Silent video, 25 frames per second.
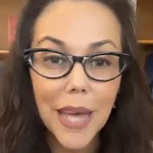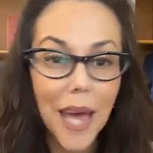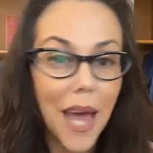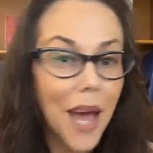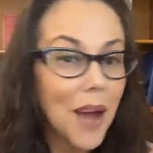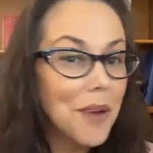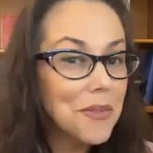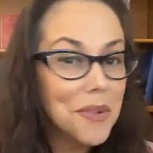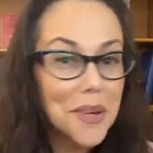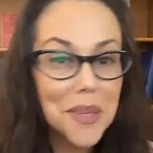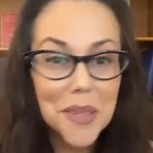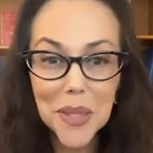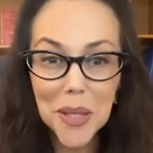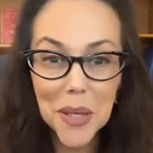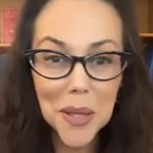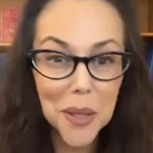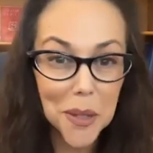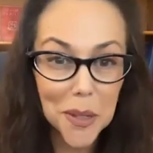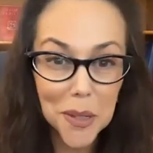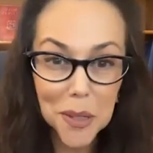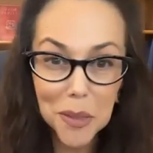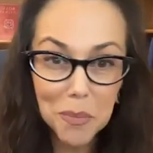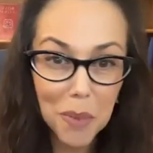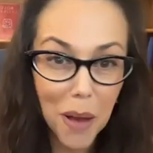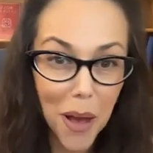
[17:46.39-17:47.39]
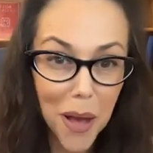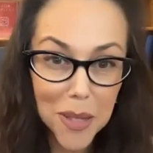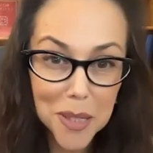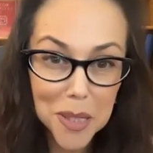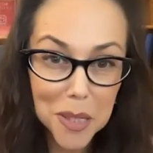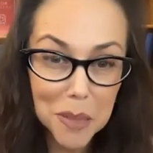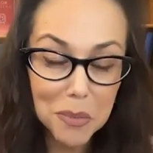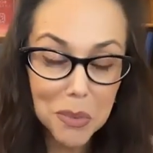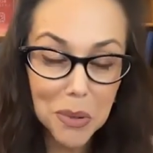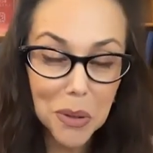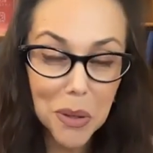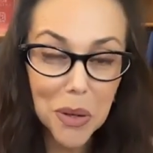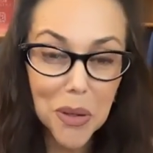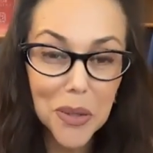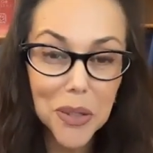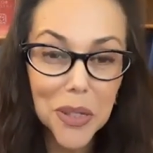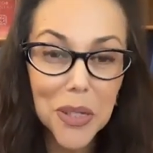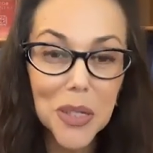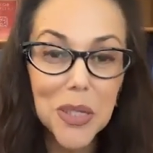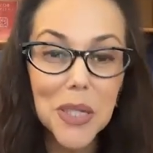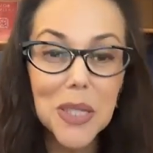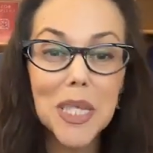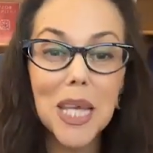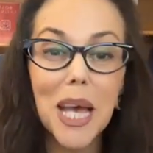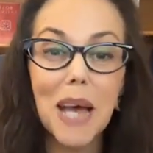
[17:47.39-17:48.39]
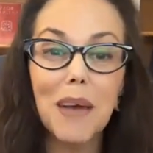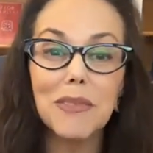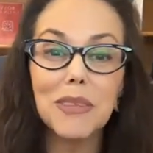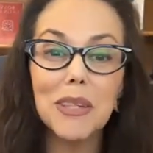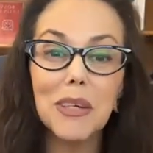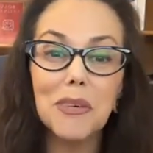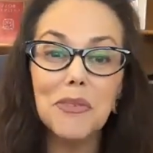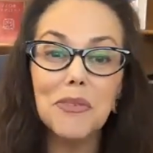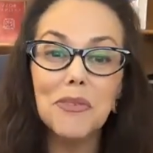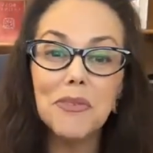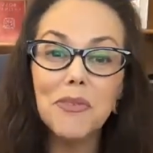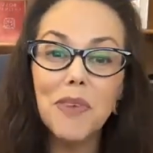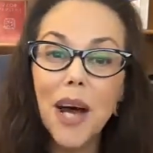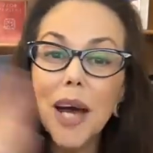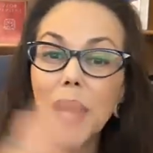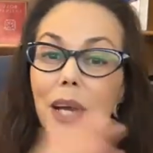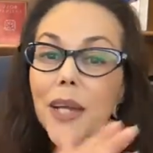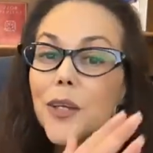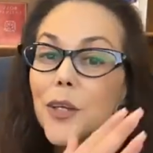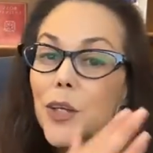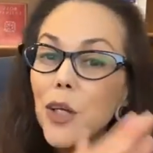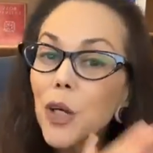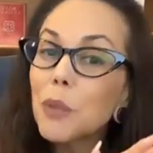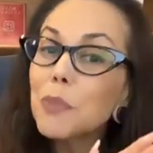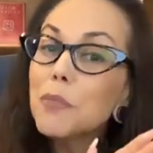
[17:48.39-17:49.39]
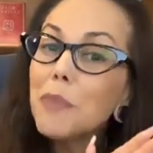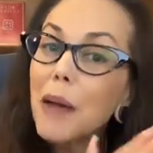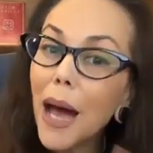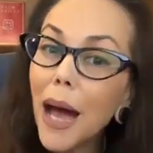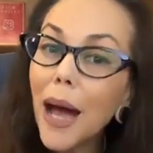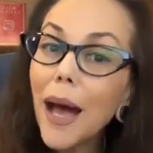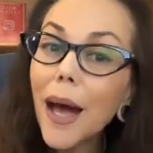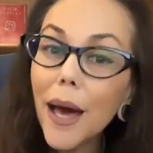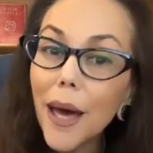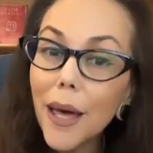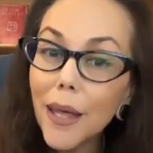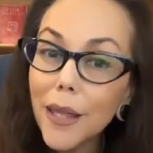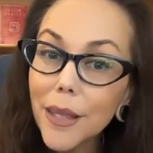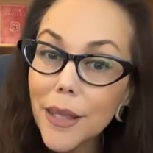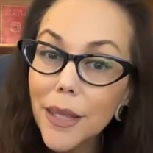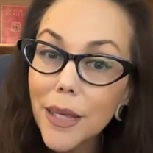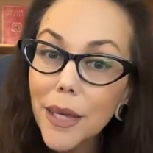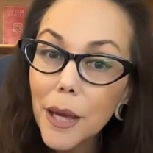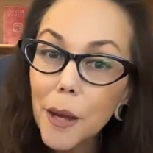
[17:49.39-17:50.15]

Everything is possible. You just have to find your path